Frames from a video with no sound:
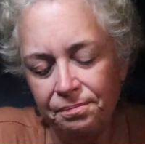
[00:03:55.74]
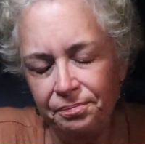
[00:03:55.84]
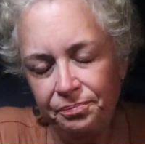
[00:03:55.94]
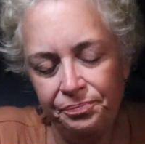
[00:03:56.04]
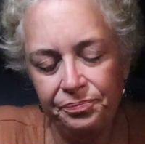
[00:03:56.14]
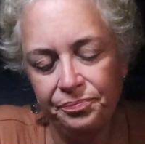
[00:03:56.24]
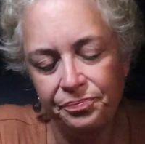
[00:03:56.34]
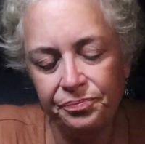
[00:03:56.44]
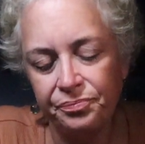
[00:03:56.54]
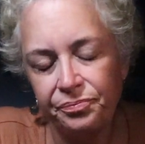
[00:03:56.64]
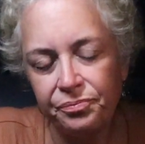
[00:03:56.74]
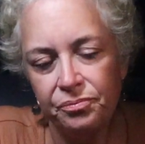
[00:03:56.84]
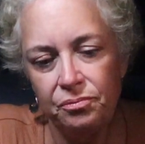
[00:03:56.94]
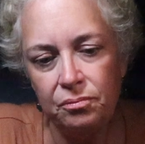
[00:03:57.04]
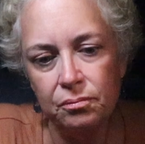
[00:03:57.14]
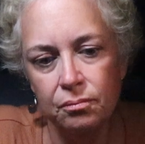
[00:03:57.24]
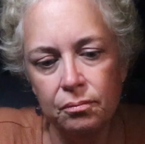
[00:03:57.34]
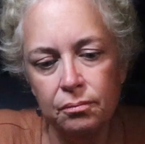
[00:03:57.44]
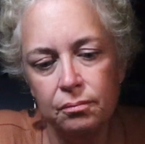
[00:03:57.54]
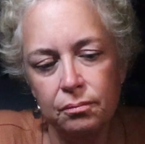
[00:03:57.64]

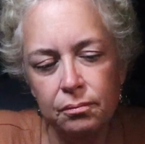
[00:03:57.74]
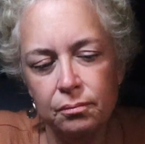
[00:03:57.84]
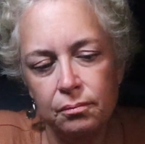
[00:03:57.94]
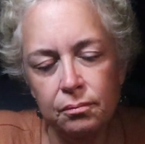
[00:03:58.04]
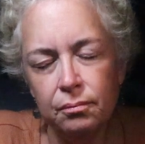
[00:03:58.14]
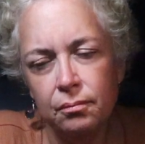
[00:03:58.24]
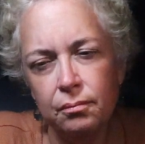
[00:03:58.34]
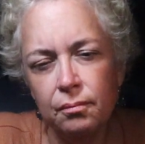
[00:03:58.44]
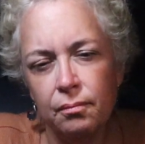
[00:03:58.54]
Nothing is said.